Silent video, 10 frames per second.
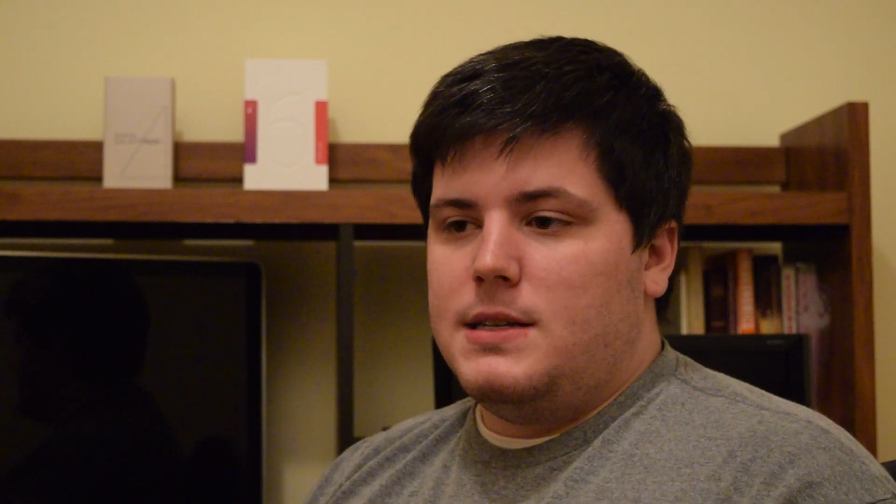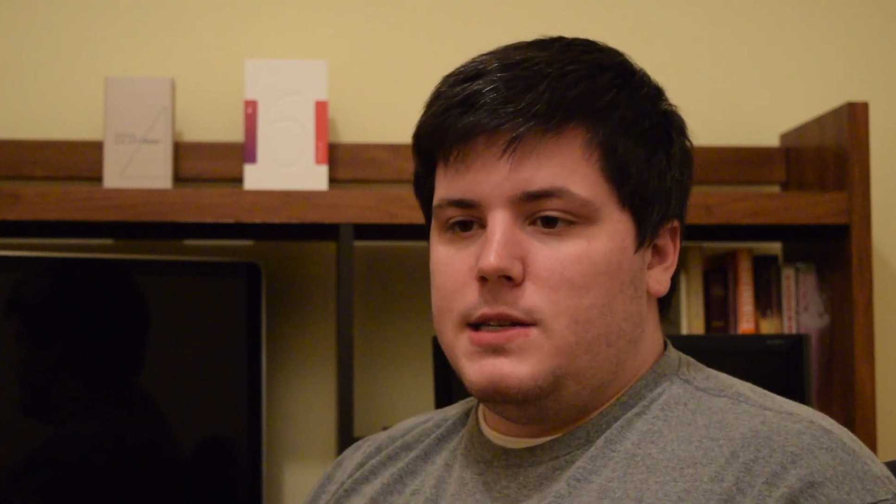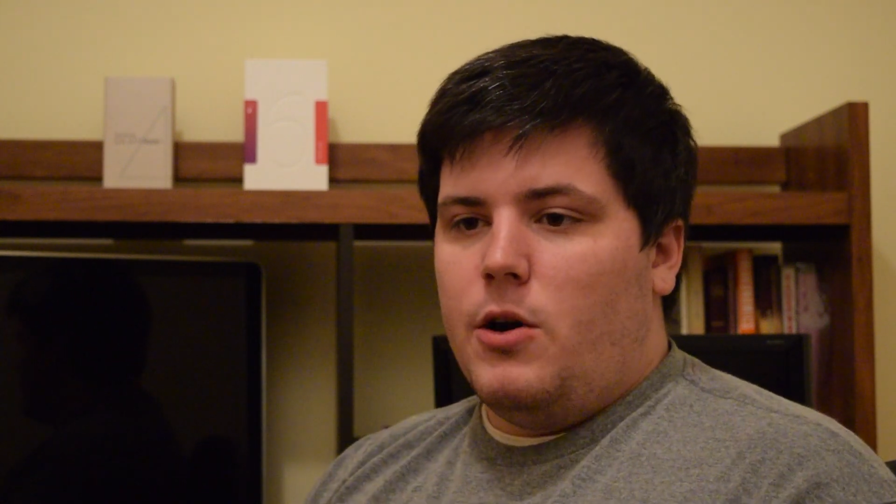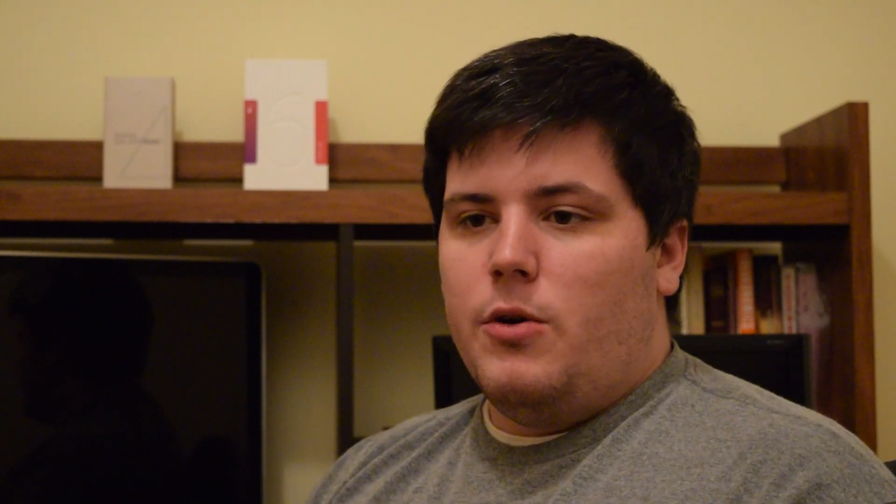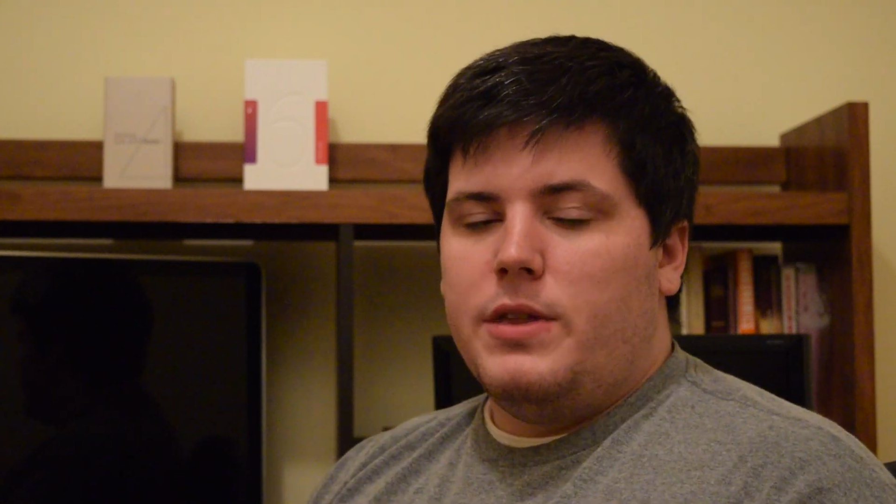
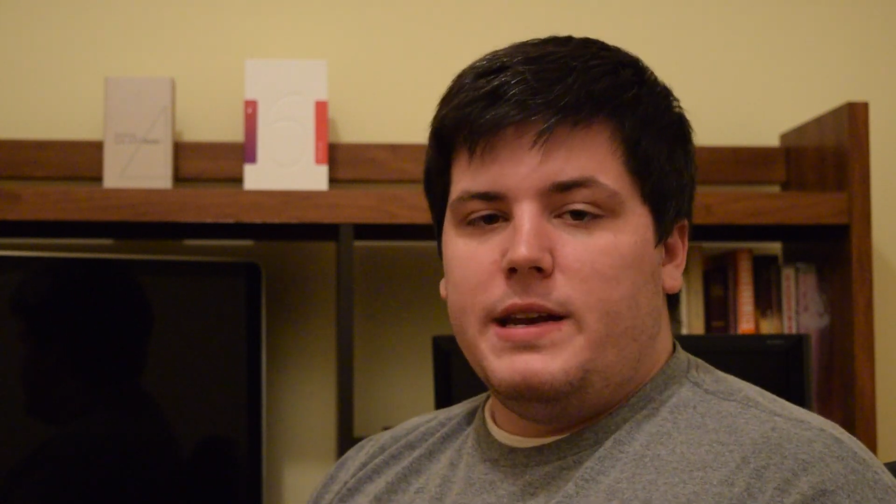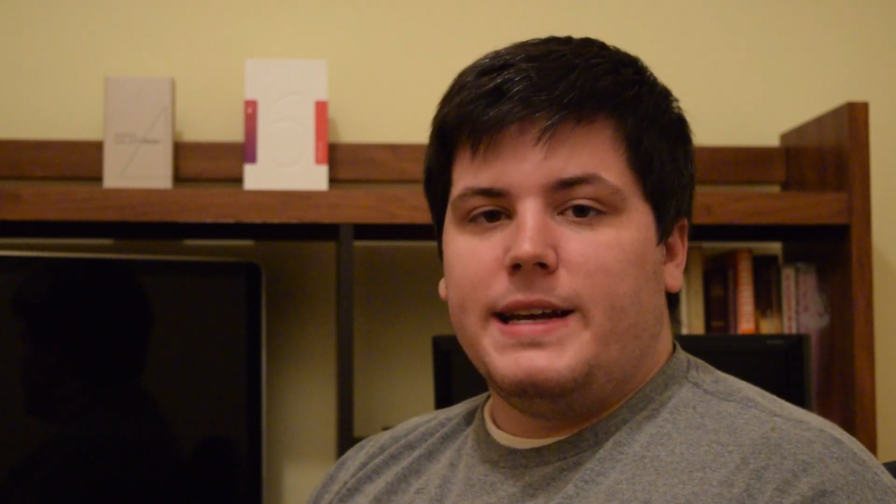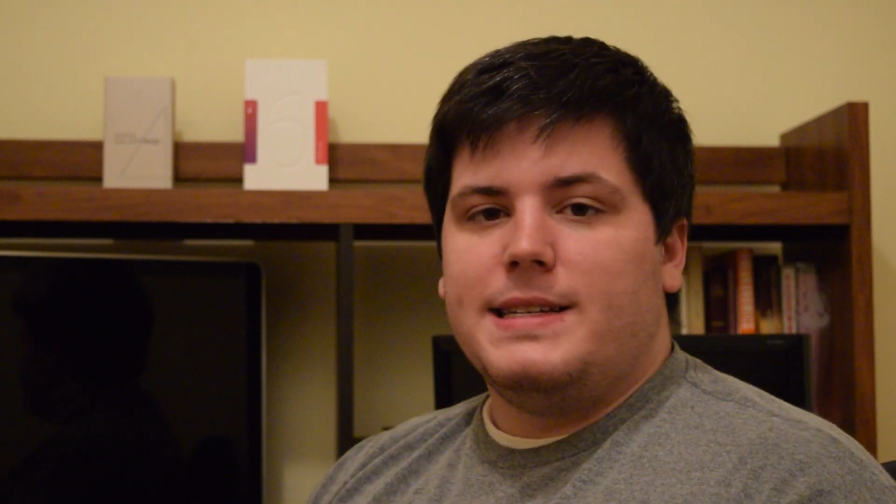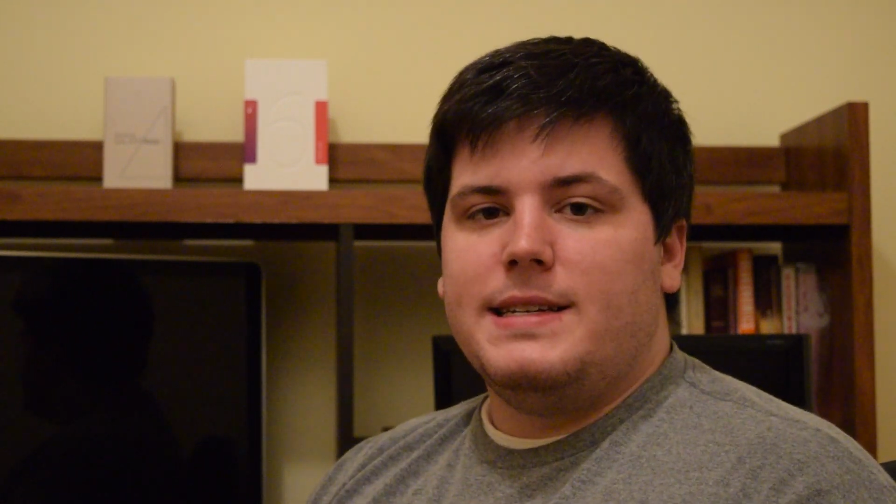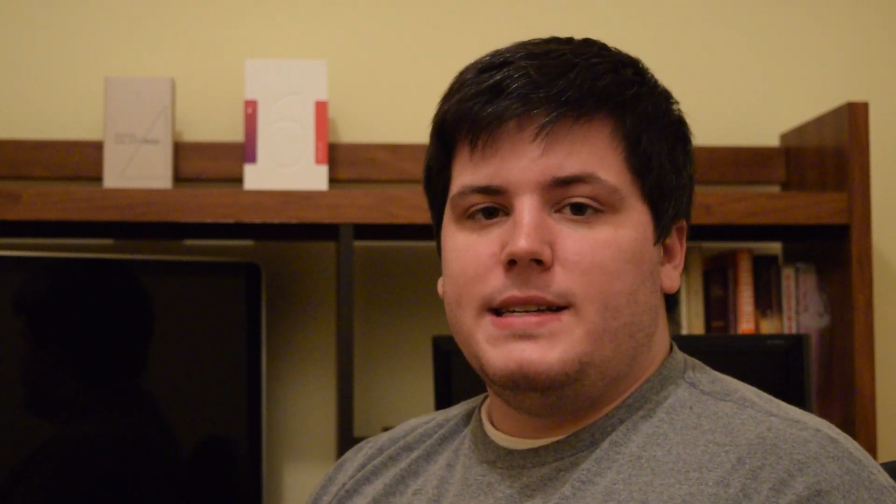So the
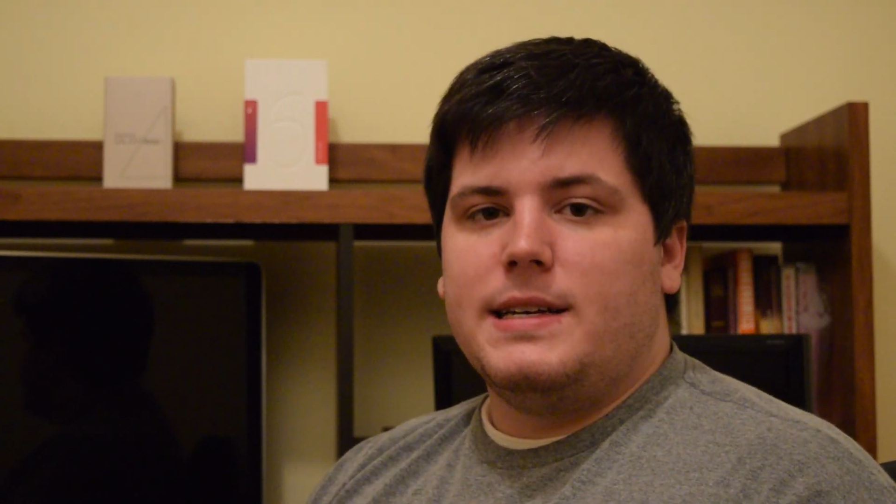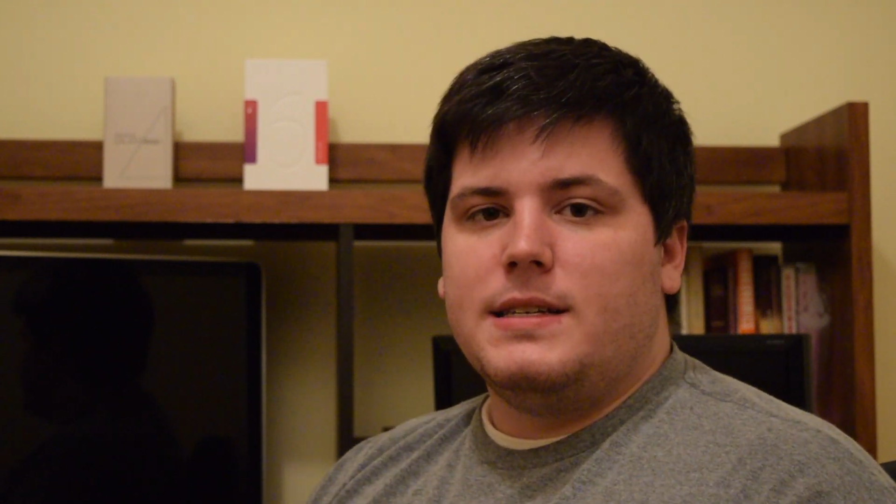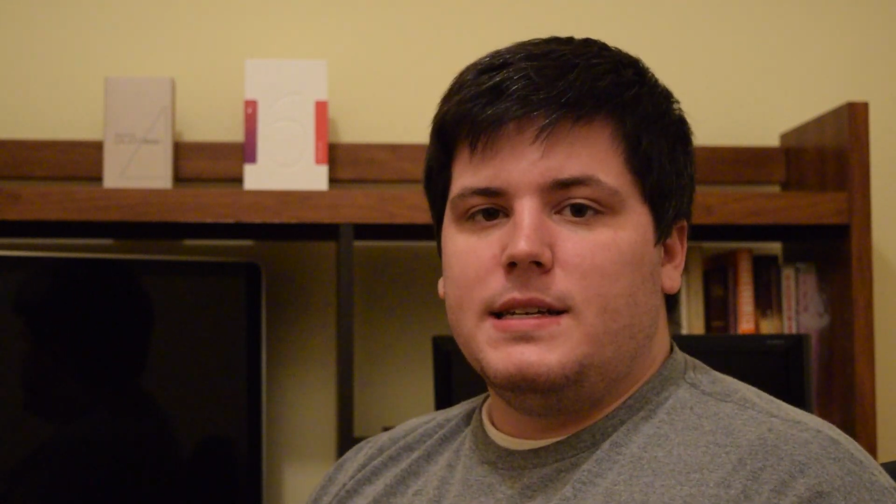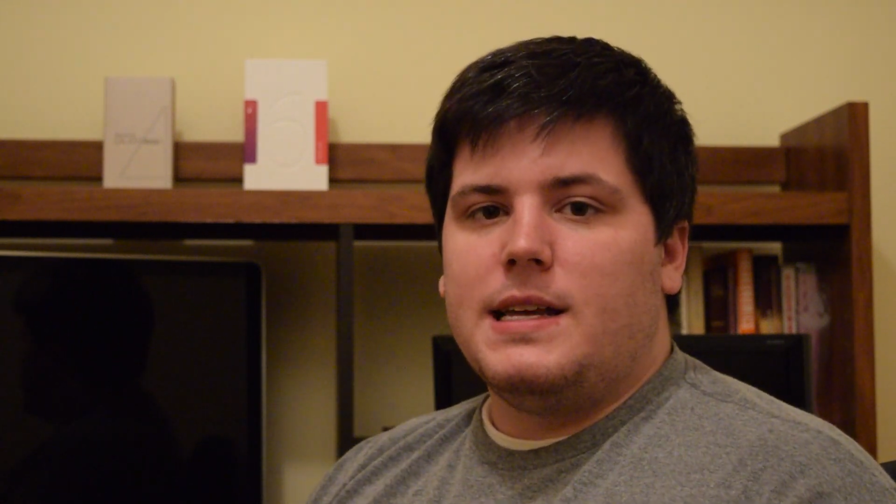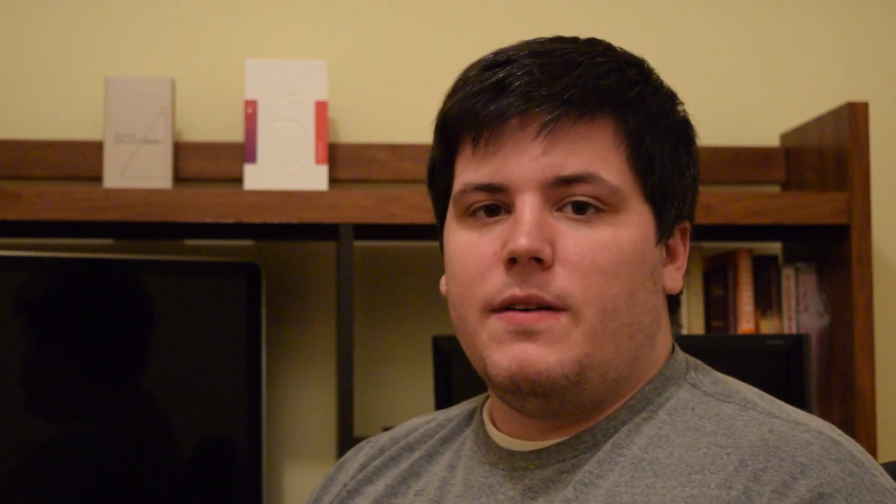Nexus 6
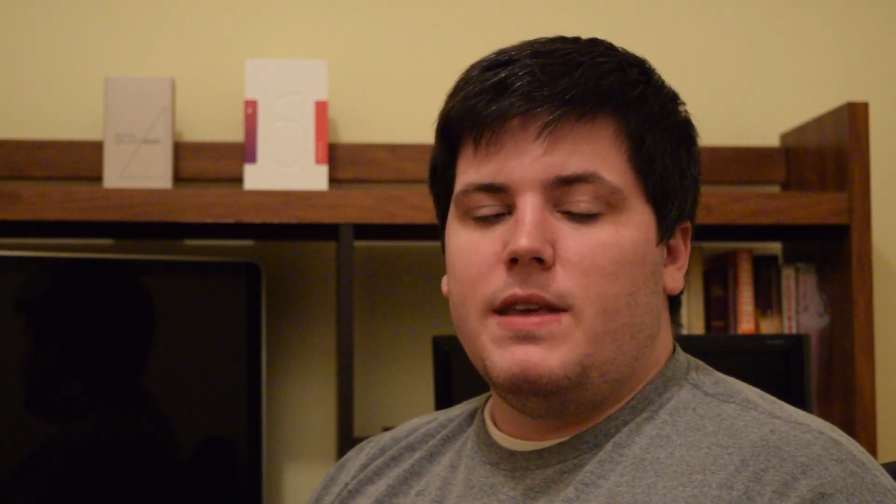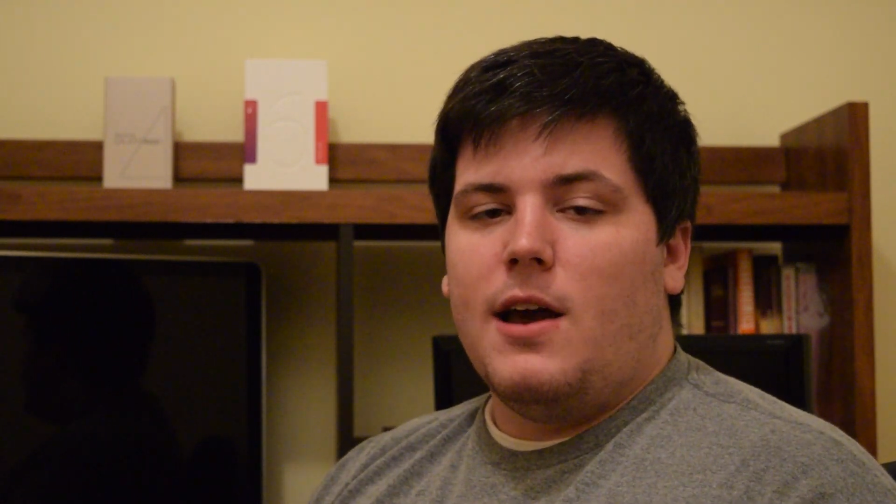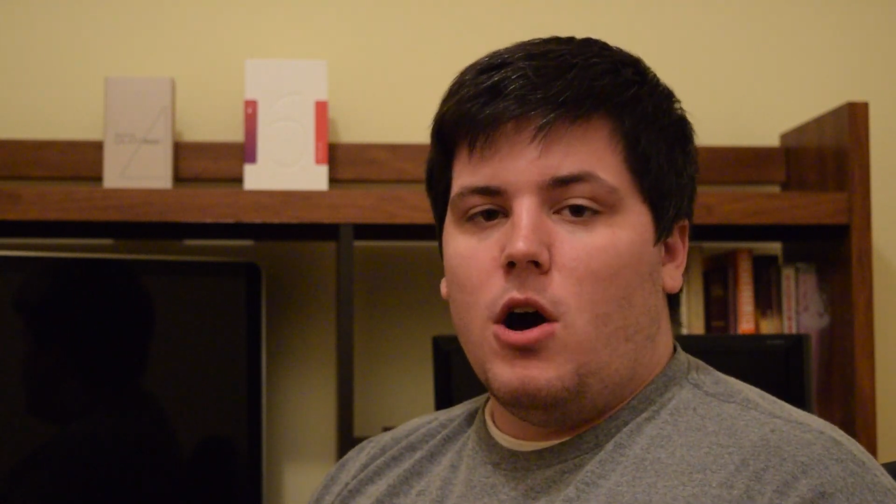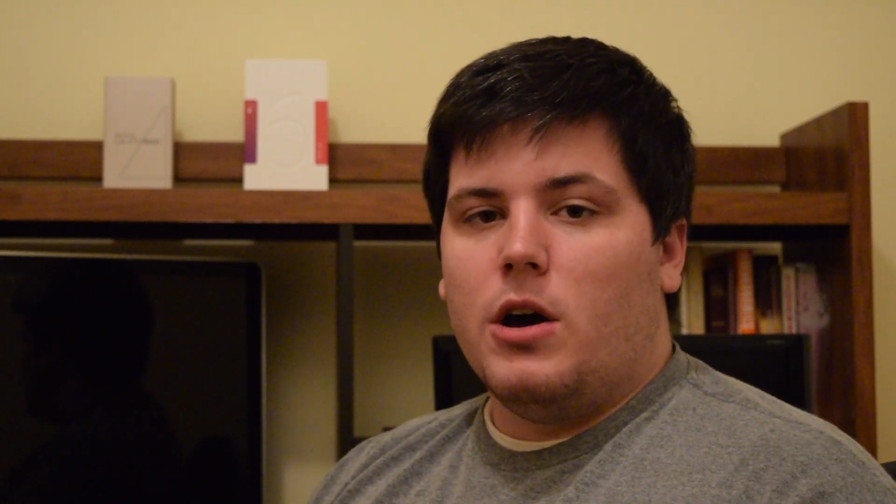does have the